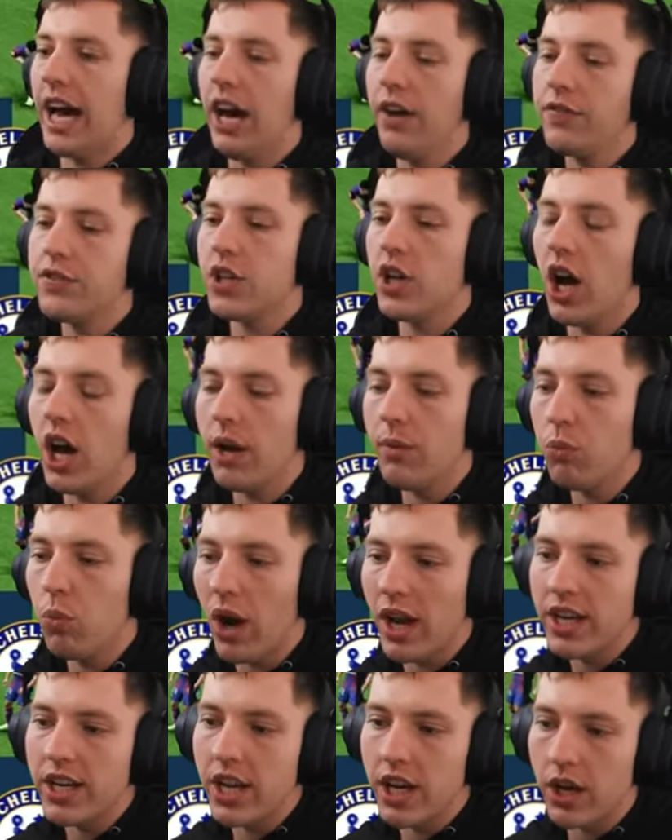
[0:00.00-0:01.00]
Halftime,
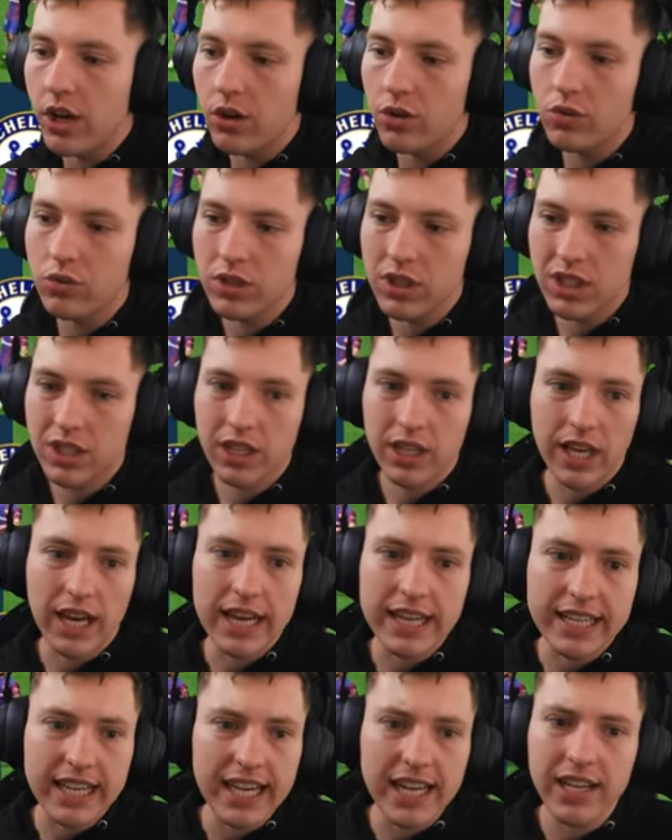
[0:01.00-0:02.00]
1-0.
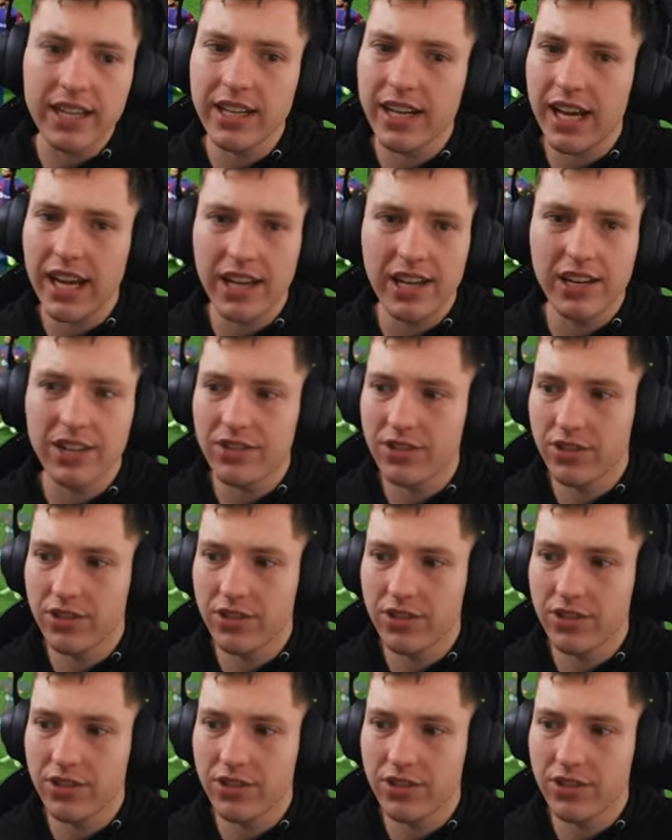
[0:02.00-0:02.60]
Again, it